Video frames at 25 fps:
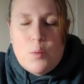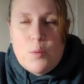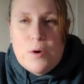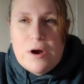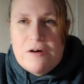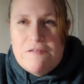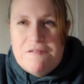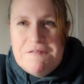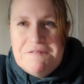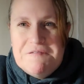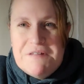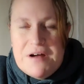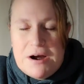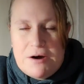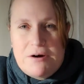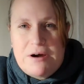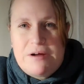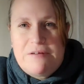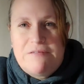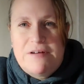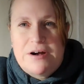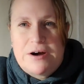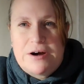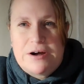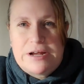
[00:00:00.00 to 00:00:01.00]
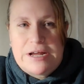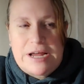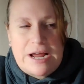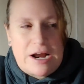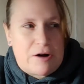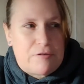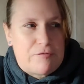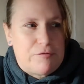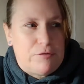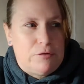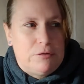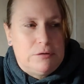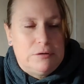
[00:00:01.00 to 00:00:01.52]
We are very, very
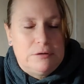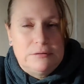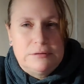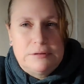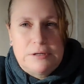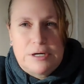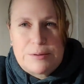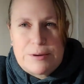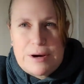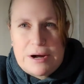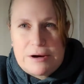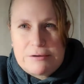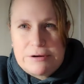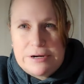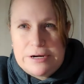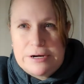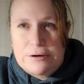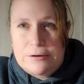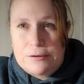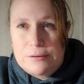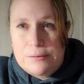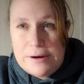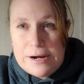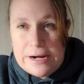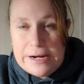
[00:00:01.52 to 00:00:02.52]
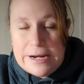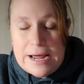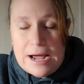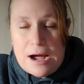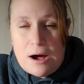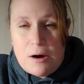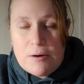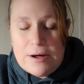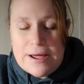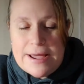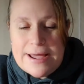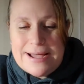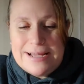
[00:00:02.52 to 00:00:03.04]
careful around here right
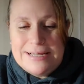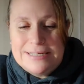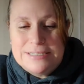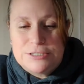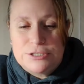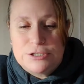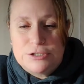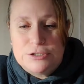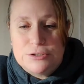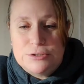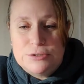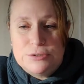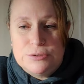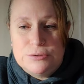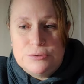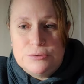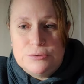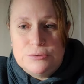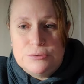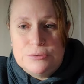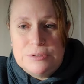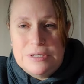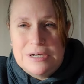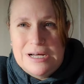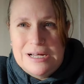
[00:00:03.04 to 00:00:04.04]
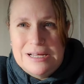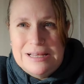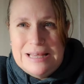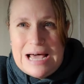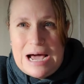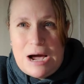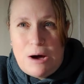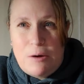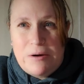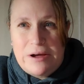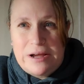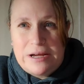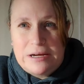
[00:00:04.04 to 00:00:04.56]
now as to
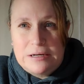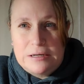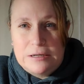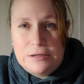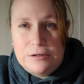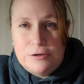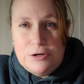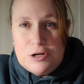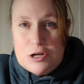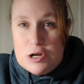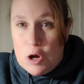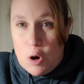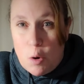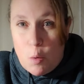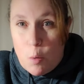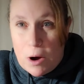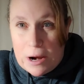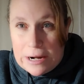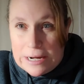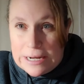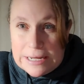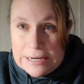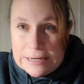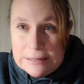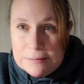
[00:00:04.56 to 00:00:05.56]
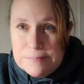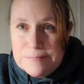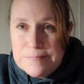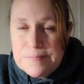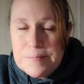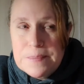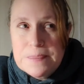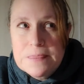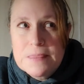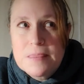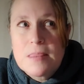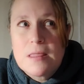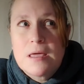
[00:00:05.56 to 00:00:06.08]
allowing no one in
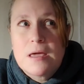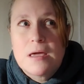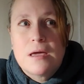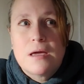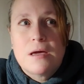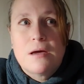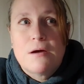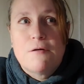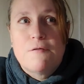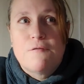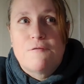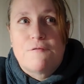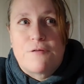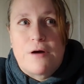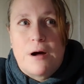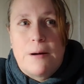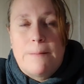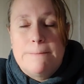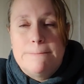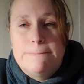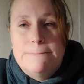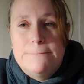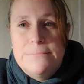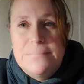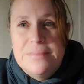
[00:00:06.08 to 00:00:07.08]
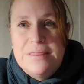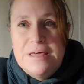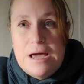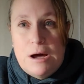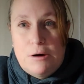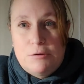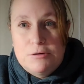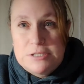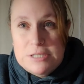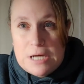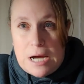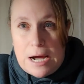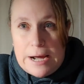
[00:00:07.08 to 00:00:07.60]
from the
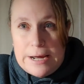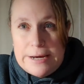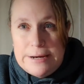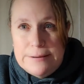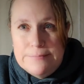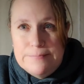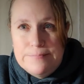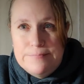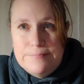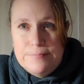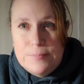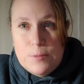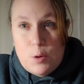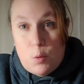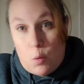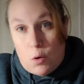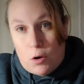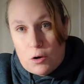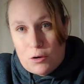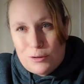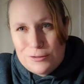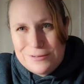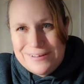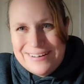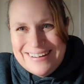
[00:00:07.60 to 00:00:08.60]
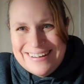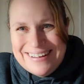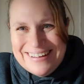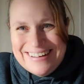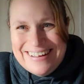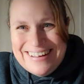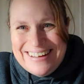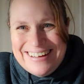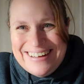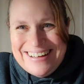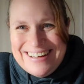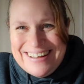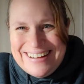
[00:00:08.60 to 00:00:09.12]
outside world.
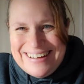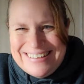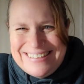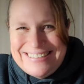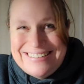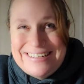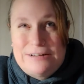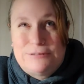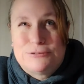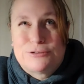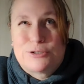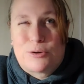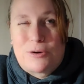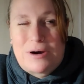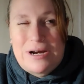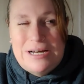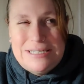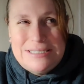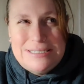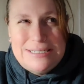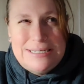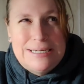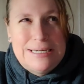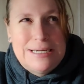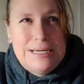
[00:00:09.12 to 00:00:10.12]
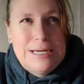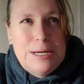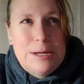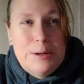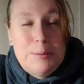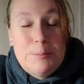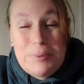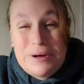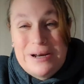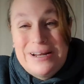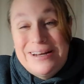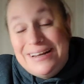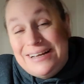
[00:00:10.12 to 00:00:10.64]
Sounds crazy,
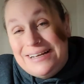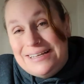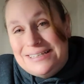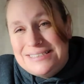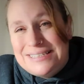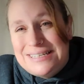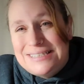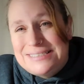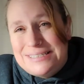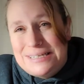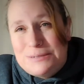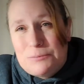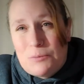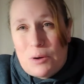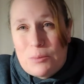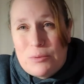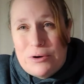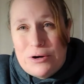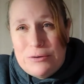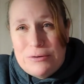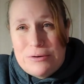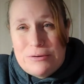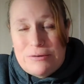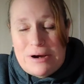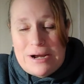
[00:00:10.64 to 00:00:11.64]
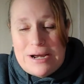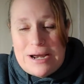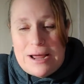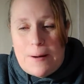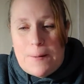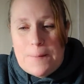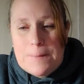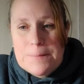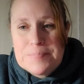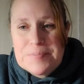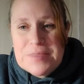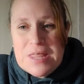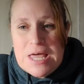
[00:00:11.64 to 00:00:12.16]
but it is. That's what we're doing right
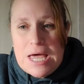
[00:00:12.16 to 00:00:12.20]
now.